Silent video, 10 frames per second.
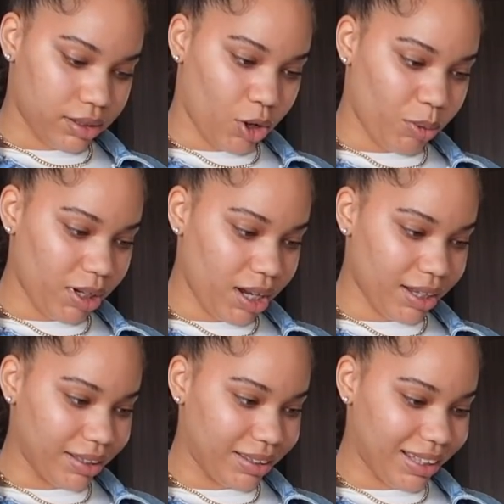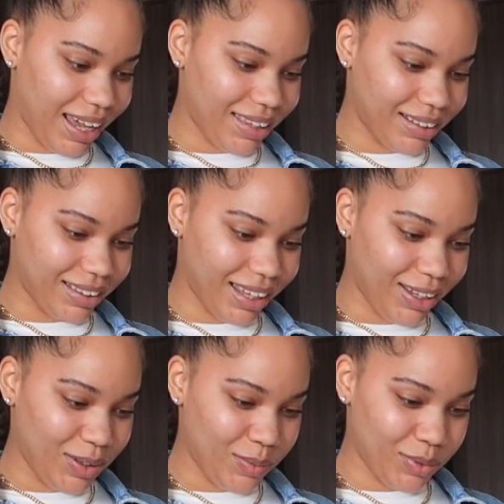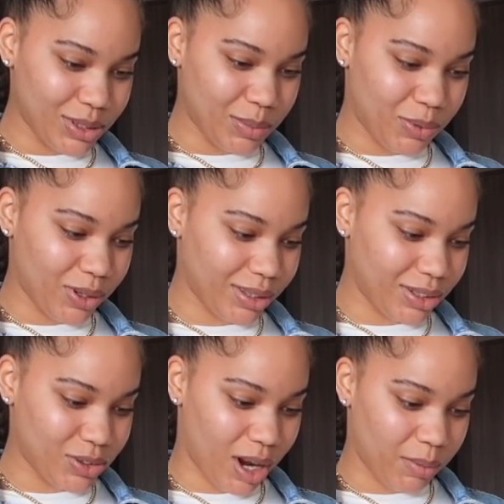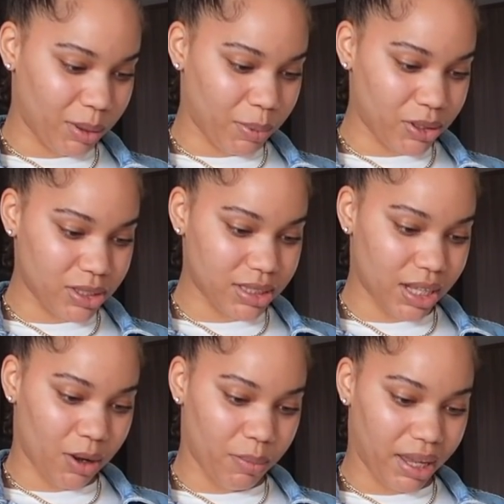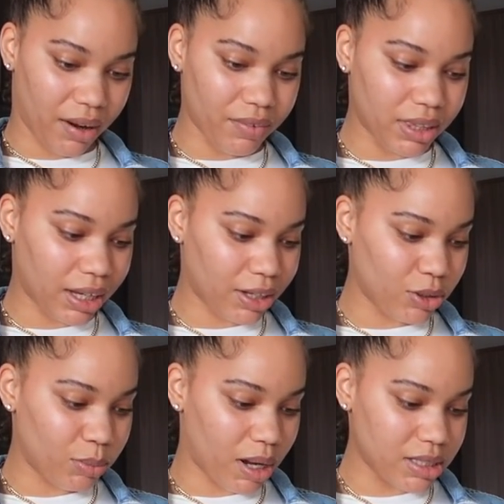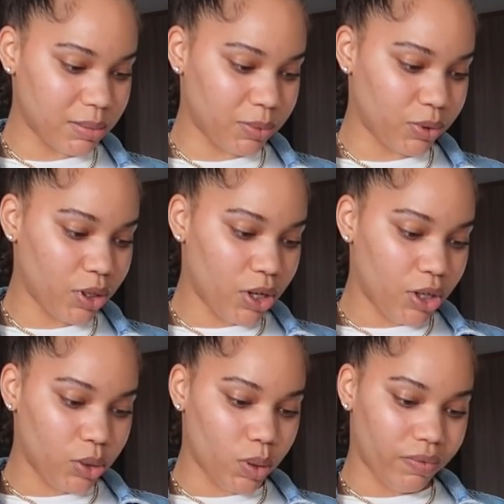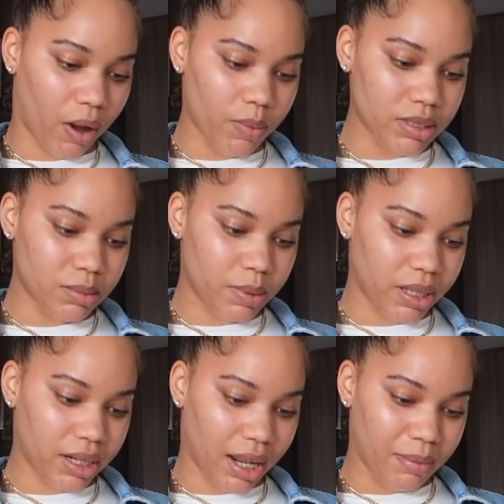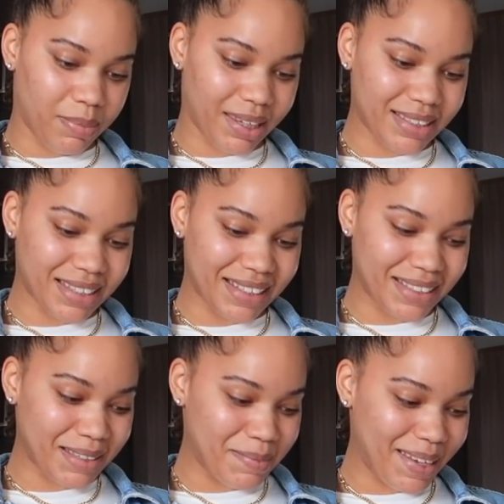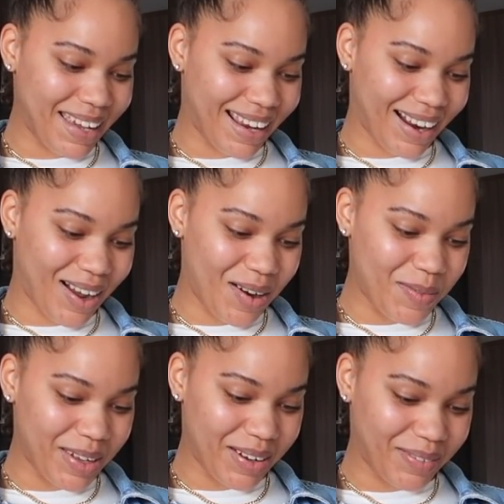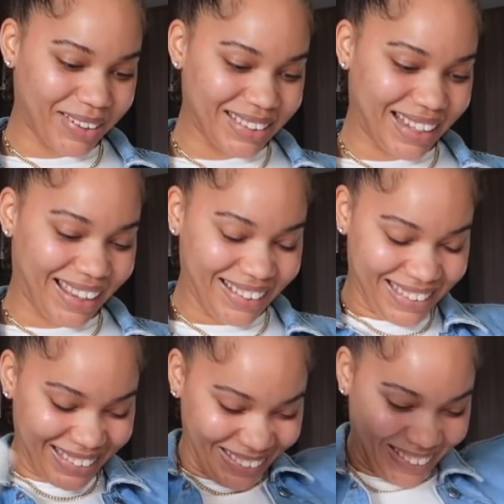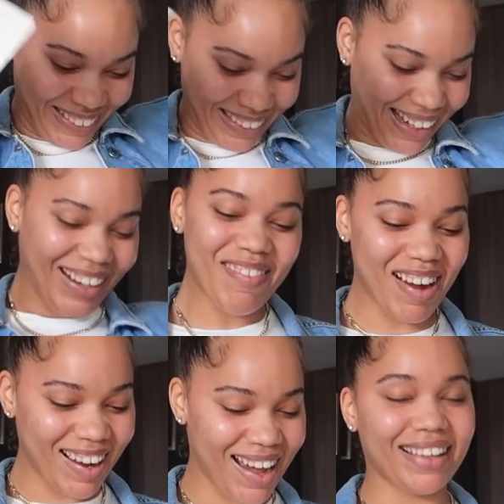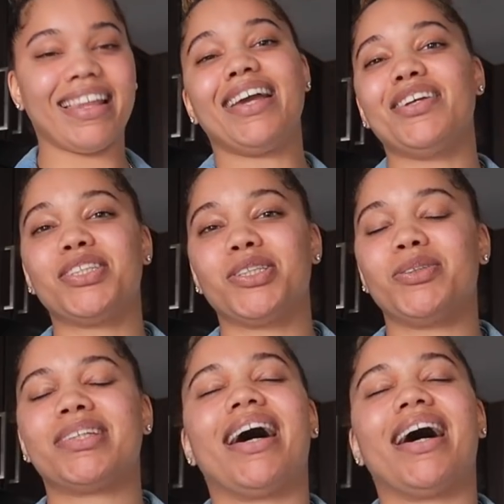Oh my God. Kaila, thank you for supporting the drop. Your purchase helped make everything I do possible. You have always been a big sis to me and I hope we can work together soon. Oh my God, thank you, Chief.